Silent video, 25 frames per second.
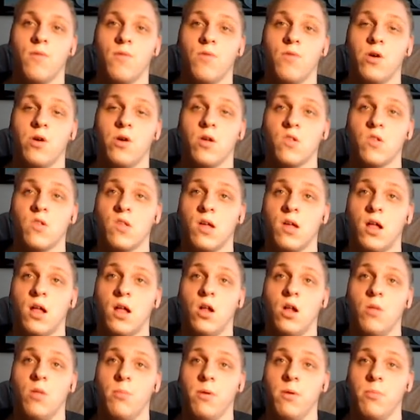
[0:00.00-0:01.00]
works.
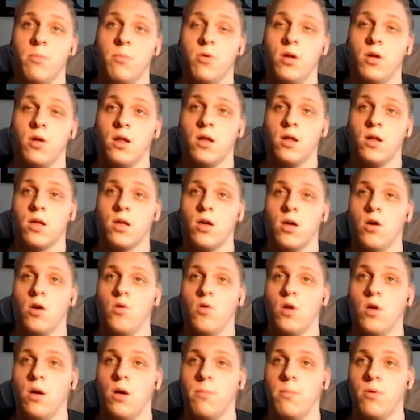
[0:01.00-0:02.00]
I'll be putting the
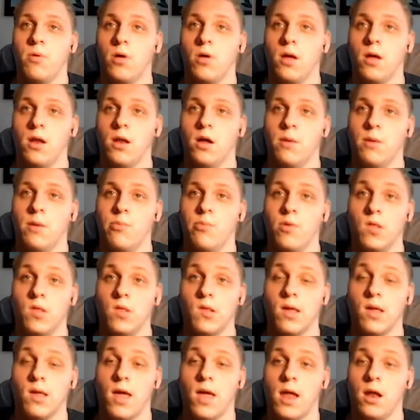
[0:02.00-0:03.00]
code up on GitHub once
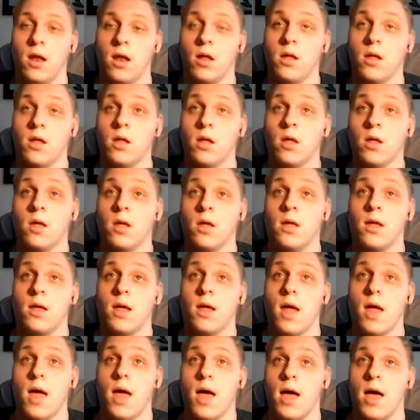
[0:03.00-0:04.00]
again,
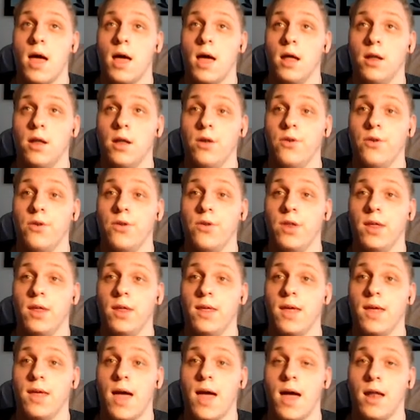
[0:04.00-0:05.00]
and
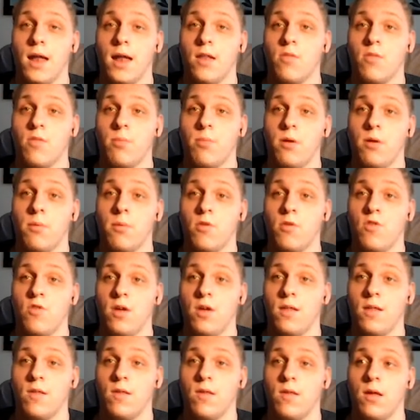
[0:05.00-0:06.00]
yeah, that's pretty much
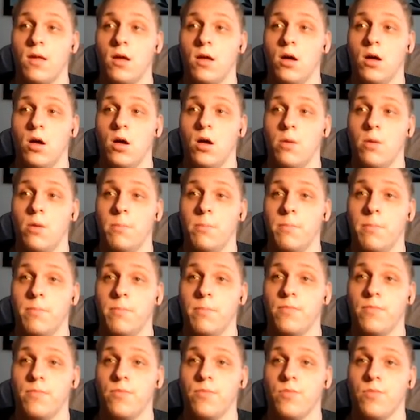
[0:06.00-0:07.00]
it.
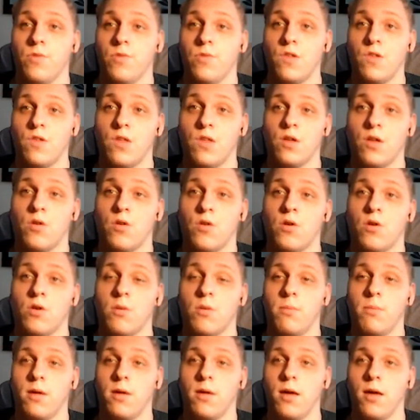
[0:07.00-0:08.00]
Just ignore the
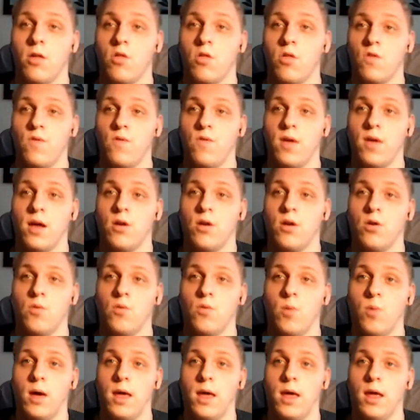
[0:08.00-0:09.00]
complications we had on the
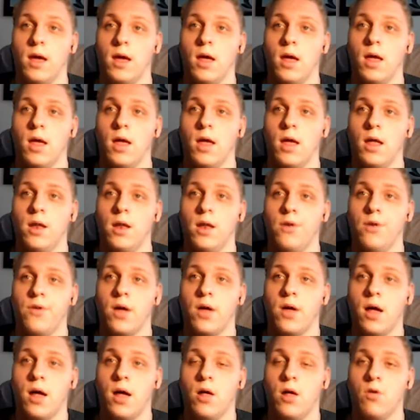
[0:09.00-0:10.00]
way, and
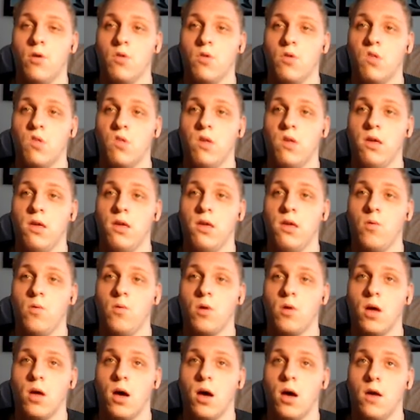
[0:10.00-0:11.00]
I'll see
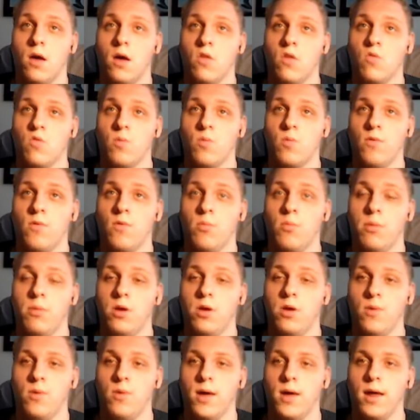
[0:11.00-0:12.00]
you guys when we'll be
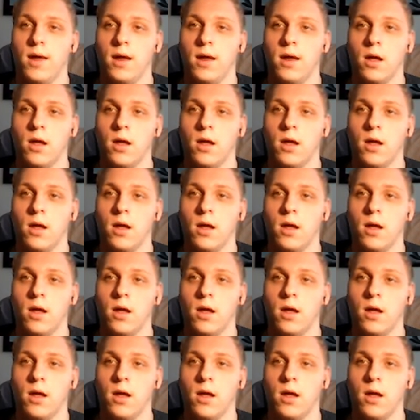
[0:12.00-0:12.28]
doing